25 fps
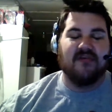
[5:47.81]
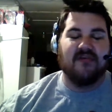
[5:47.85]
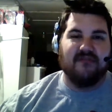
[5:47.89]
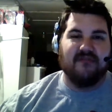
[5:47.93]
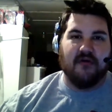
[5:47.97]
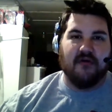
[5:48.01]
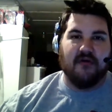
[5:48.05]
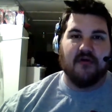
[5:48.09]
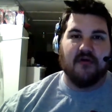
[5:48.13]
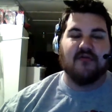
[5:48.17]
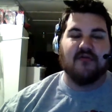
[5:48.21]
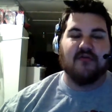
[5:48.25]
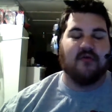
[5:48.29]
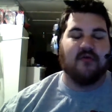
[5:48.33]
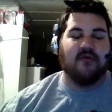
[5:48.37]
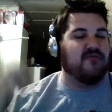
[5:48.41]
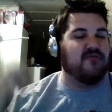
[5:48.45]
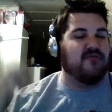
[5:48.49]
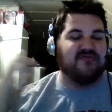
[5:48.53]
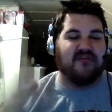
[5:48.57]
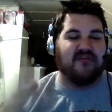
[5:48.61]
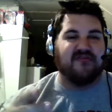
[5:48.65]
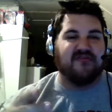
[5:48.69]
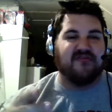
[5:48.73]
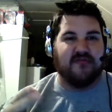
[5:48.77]
Very cool. There
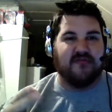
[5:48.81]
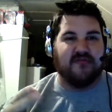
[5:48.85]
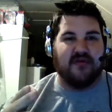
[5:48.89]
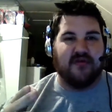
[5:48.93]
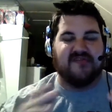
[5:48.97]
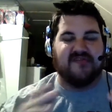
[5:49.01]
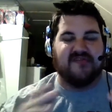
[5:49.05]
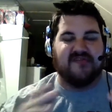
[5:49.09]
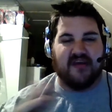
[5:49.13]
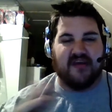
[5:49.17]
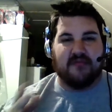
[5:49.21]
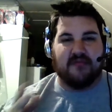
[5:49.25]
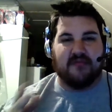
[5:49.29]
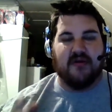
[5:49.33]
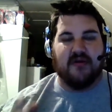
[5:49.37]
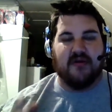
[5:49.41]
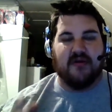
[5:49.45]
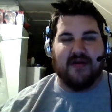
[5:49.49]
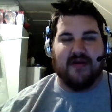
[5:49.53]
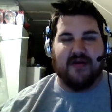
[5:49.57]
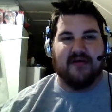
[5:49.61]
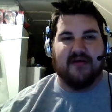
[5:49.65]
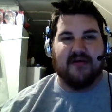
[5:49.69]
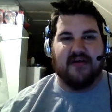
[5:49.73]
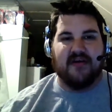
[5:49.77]
was also a segment
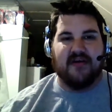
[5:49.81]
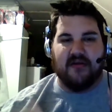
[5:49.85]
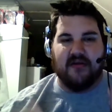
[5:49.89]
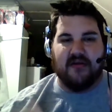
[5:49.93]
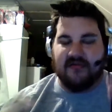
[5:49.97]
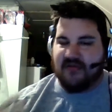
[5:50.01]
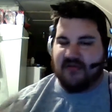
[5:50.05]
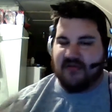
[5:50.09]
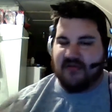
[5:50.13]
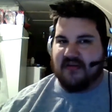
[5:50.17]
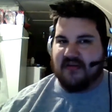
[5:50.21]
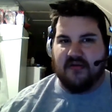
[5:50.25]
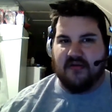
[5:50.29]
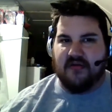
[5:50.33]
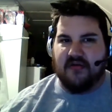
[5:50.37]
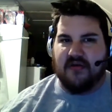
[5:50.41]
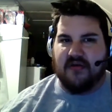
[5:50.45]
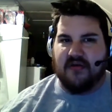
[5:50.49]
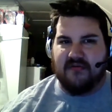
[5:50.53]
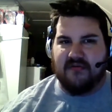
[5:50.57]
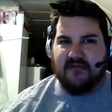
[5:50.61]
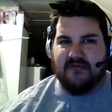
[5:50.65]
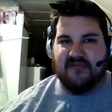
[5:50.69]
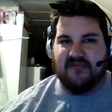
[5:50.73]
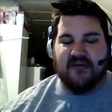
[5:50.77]
about it later, like a little
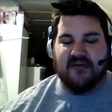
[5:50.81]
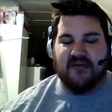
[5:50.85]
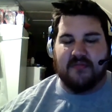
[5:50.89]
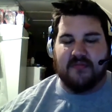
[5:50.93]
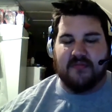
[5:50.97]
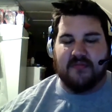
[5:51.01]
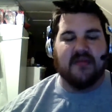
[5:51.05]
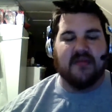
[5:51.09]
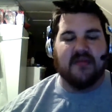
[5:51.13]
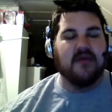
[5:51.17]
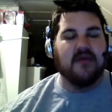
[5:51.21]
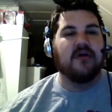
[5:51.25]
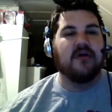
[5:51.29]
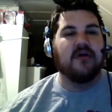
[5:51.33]
interview segment.